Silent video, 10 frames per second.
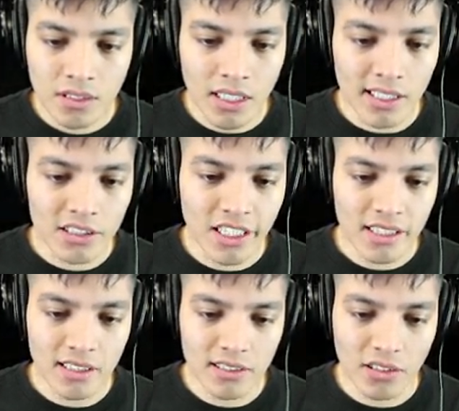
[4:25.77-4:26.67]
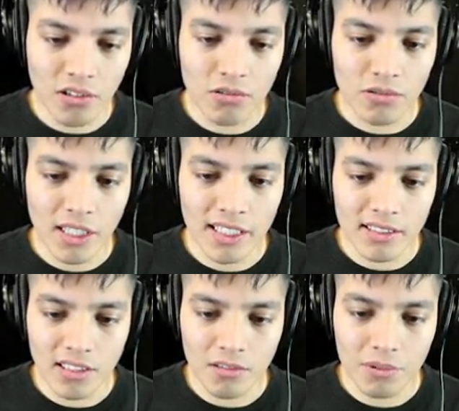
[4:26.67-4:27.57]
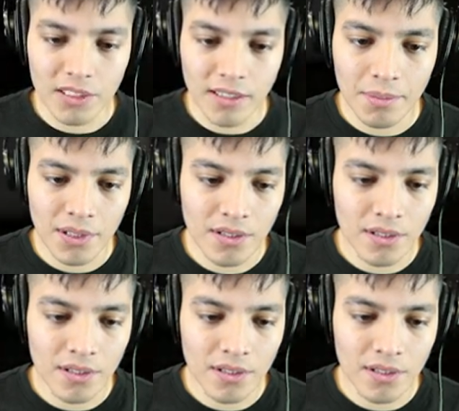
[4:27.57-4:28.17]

Okay, let's check this though. Oh, nice. It opened up.